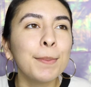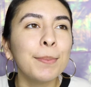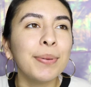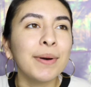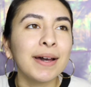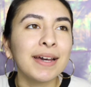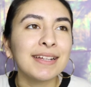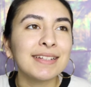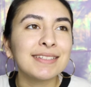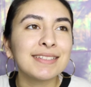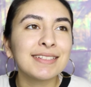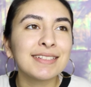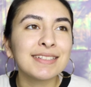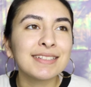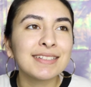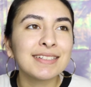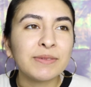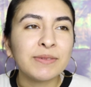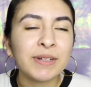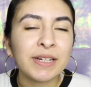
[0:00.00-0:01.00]
but
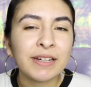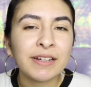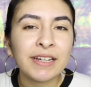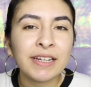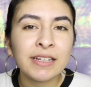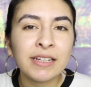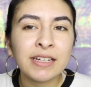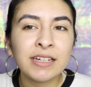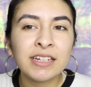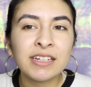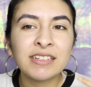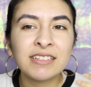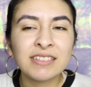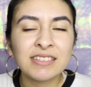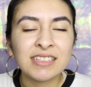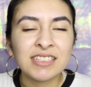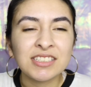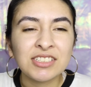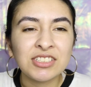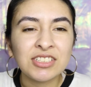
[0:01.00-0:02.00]
wearing it,
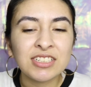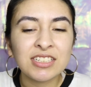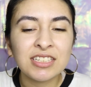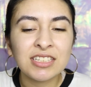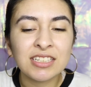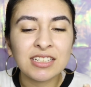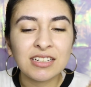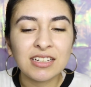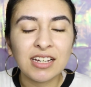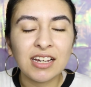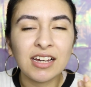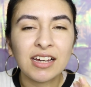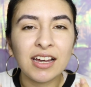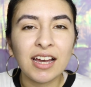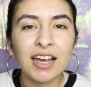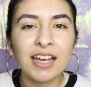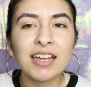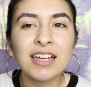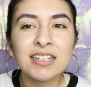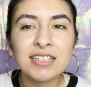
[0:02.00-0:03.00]
it's just,
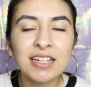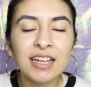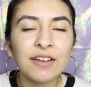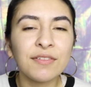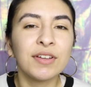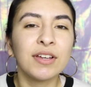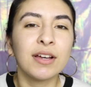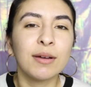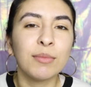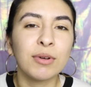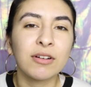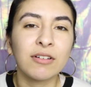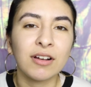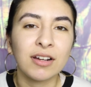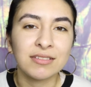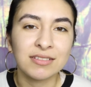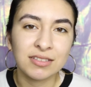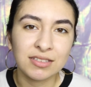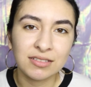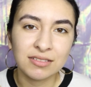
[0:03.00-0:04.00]
I guess I haven't come
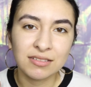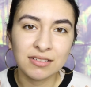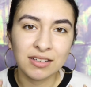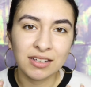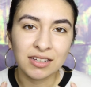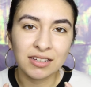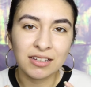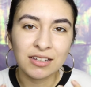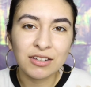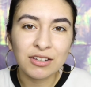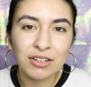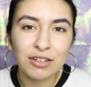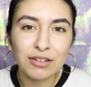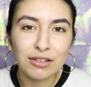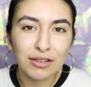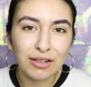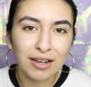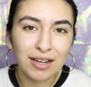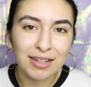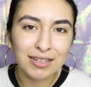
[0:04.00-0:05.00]
across like a
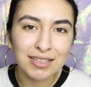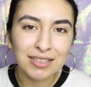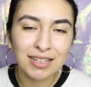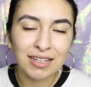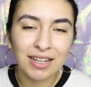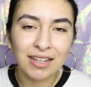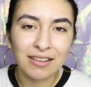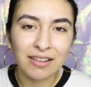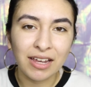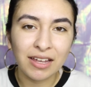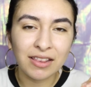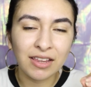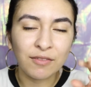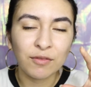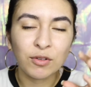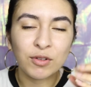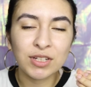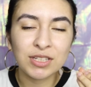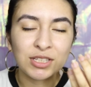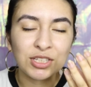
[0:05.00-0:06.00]
good gloss that I like.
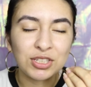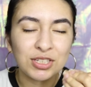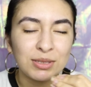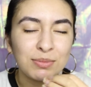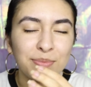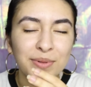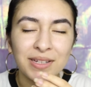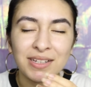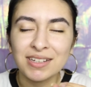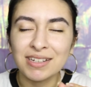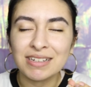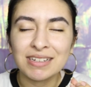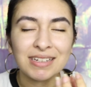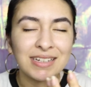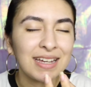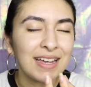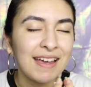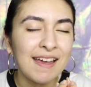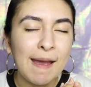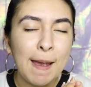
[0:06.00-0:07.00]
They've always just been,
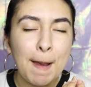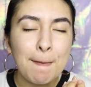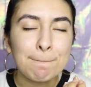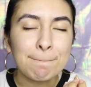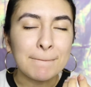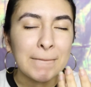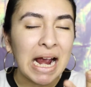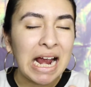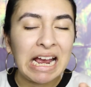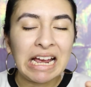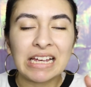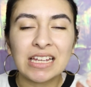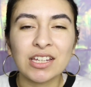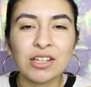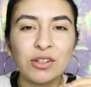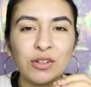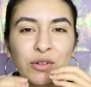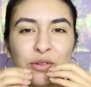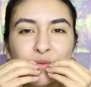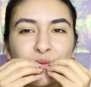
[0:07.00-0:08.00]

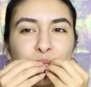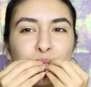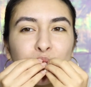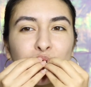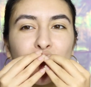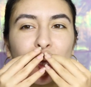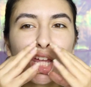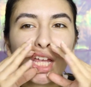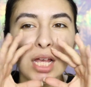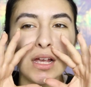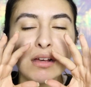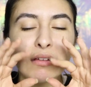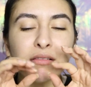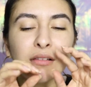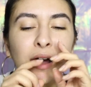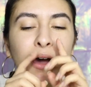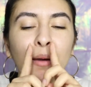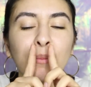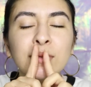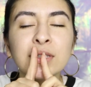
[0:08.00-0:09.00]
you know,
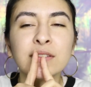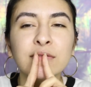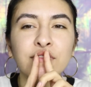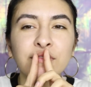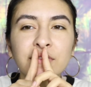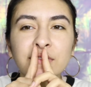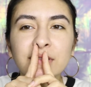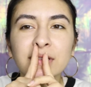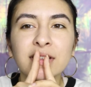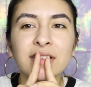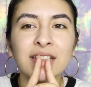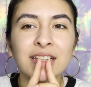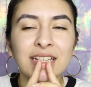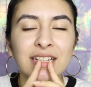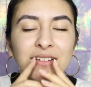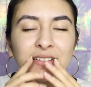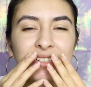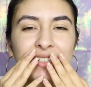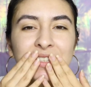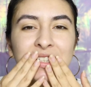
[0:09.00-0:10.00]
globs of
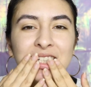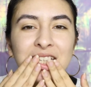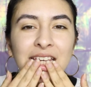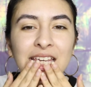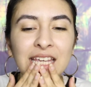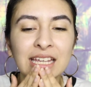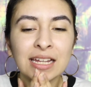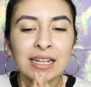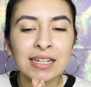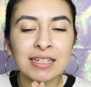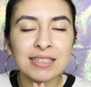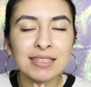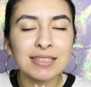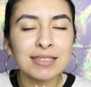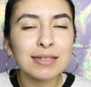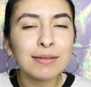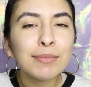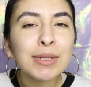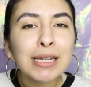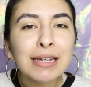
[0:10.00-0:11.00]
like stickiness
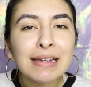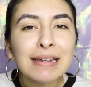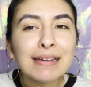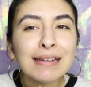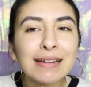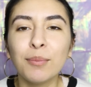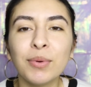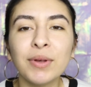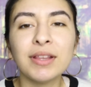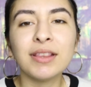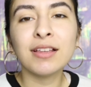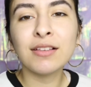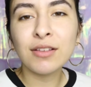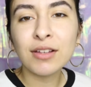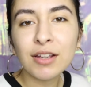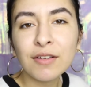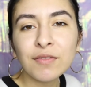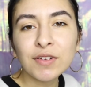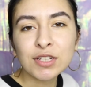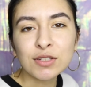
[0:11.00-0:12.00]
to me. But the
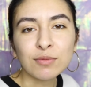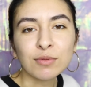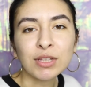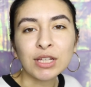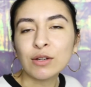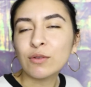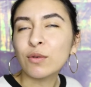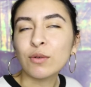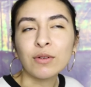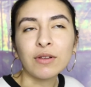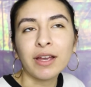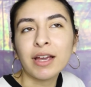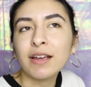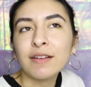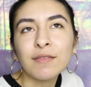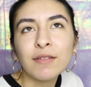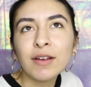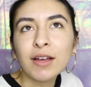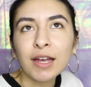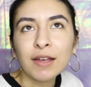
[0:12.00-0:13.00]
look of it's really cool.
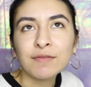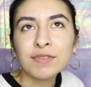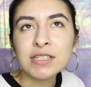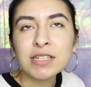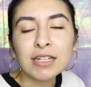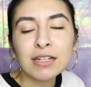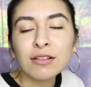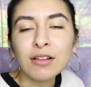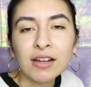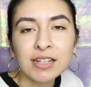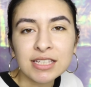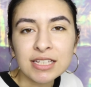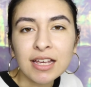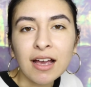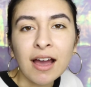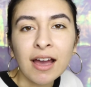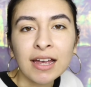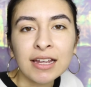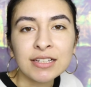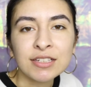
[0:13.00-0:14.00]
Like I've seen
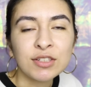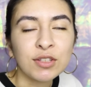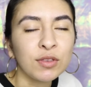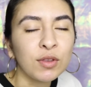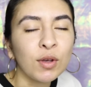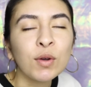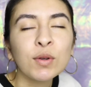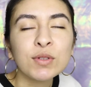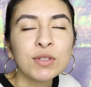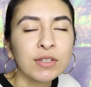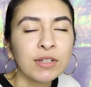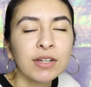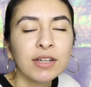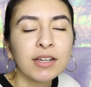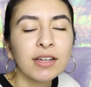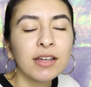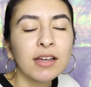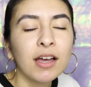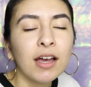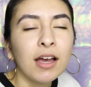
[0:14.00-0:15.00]
glossy eyes. Those look